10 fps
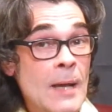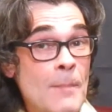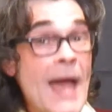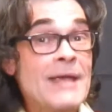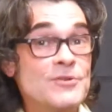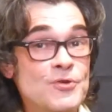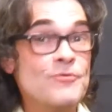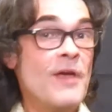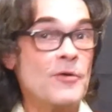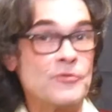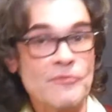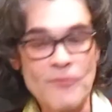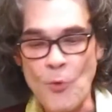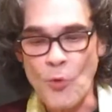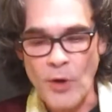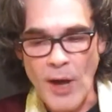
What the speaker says: Back in 2004,